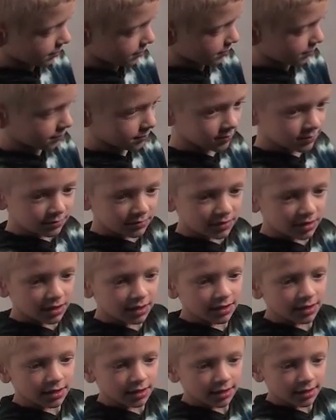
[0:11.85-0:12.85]
You guys,
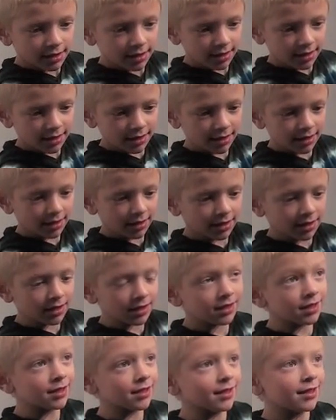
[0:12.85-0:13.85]
have you ever folded paper
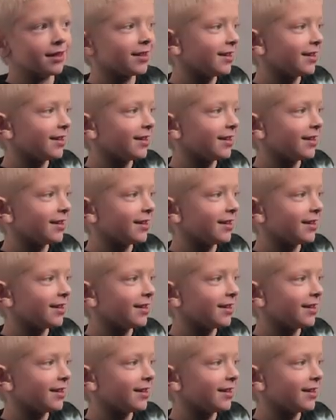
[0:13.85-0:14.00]
before?